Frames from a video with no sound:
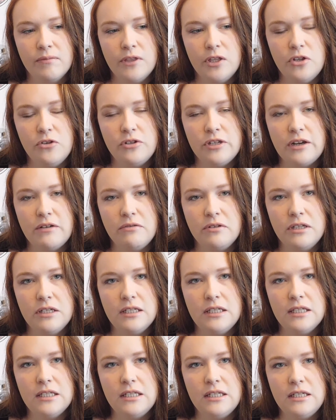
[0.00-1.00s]
you
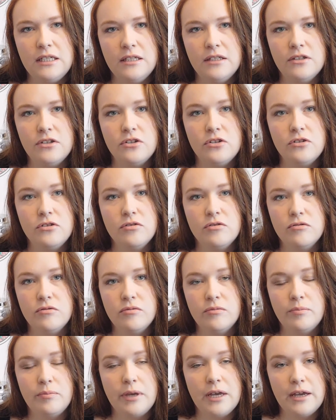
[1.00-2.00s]
definitely need
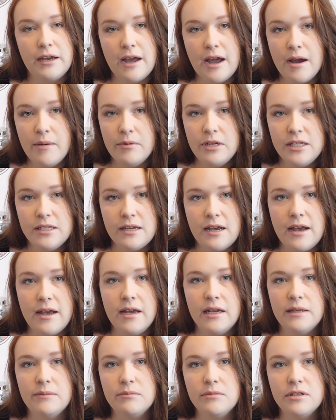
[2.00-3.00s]
to pick how many
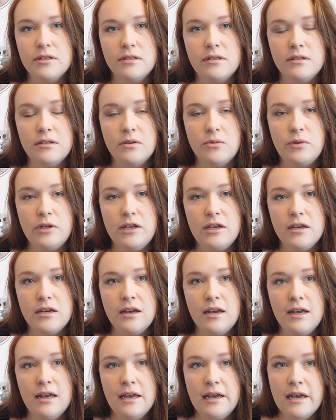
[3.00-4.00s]
times a
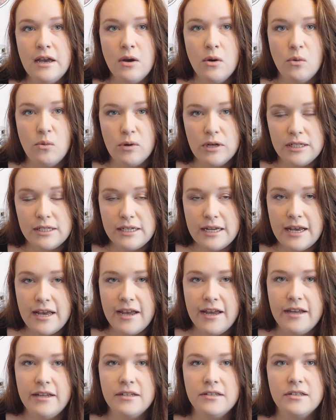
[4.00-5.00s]
week, what
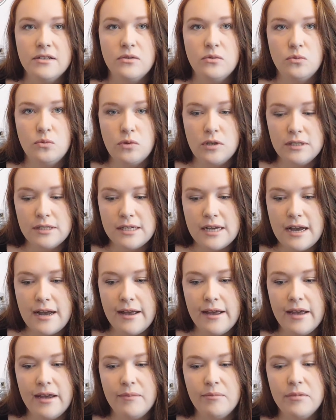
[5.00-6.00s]
days, what
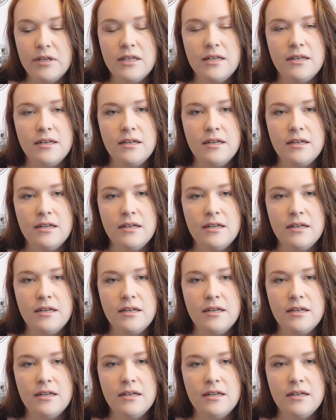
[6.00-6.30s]
time,